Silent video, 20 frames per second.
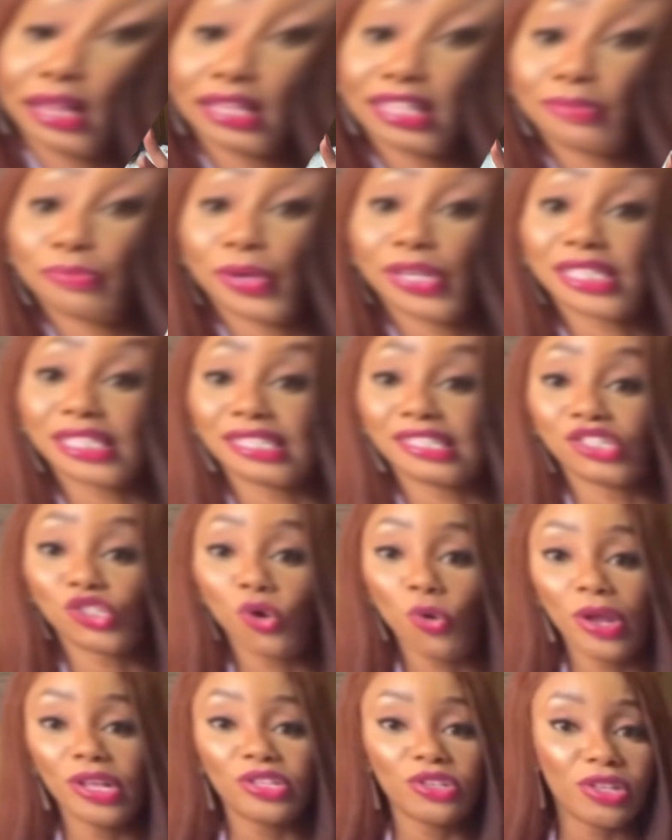of travel
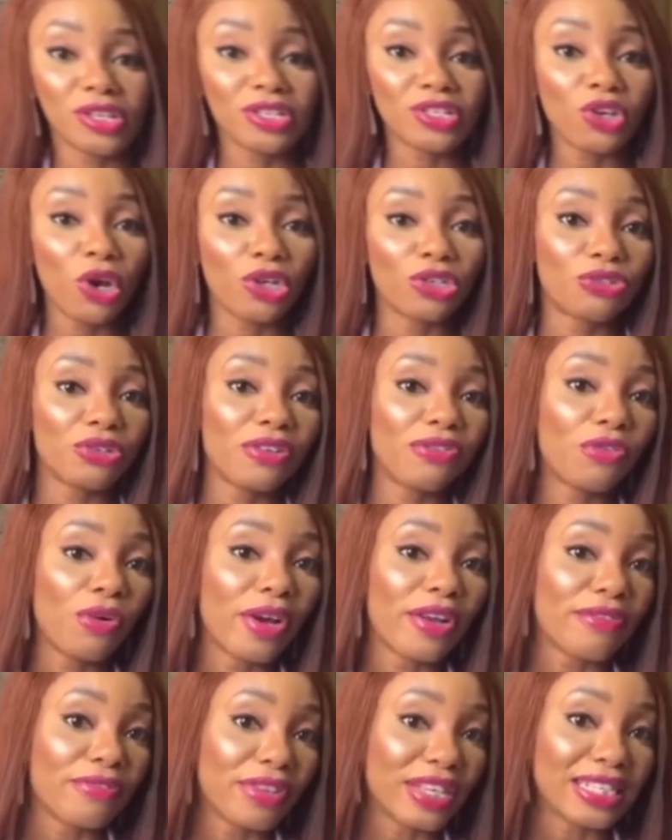agents don't really
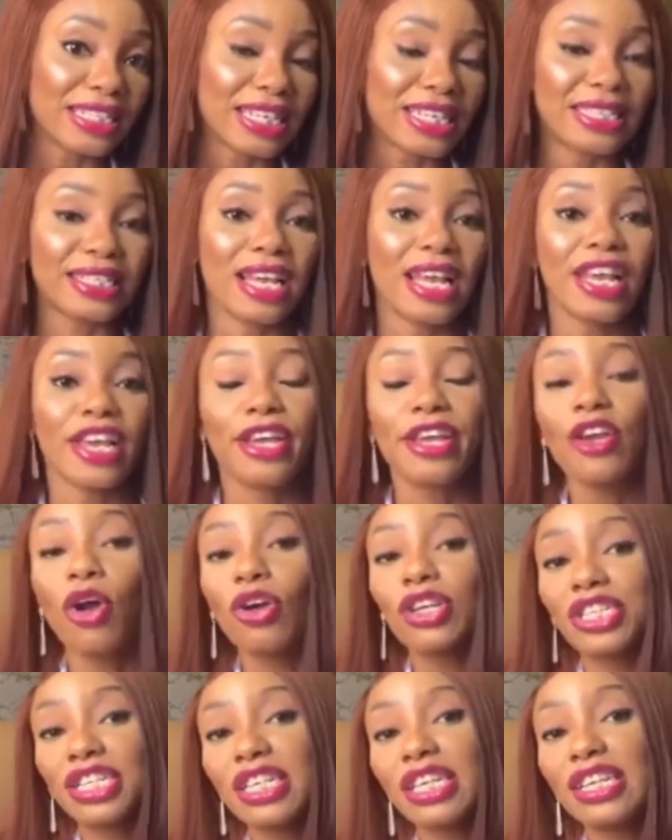specifically talk
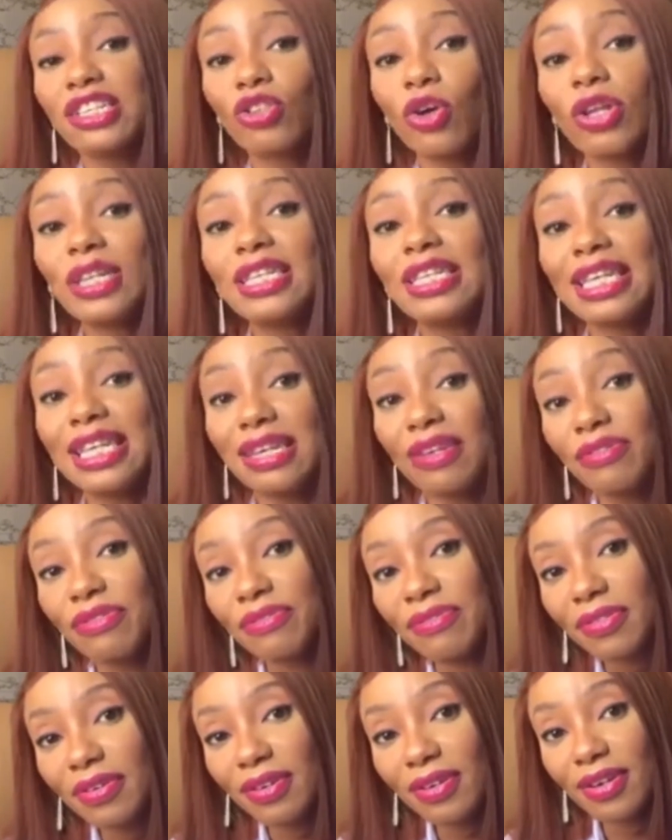about proof of ties,
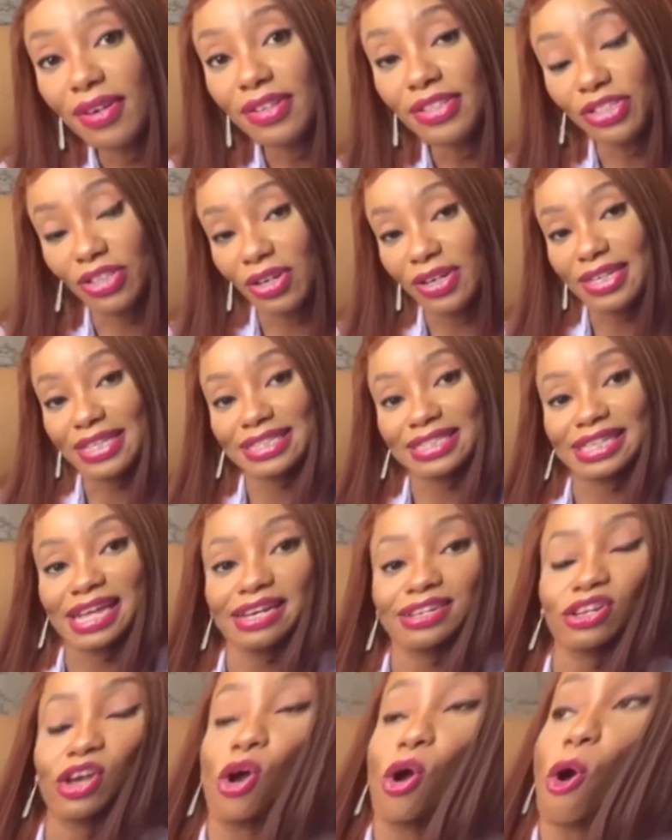but I feel like it is
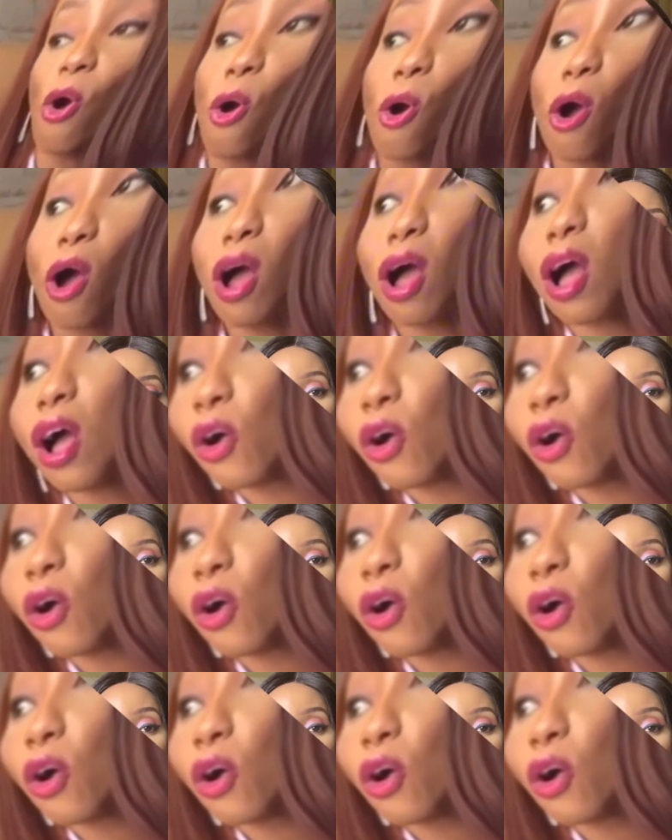something that you should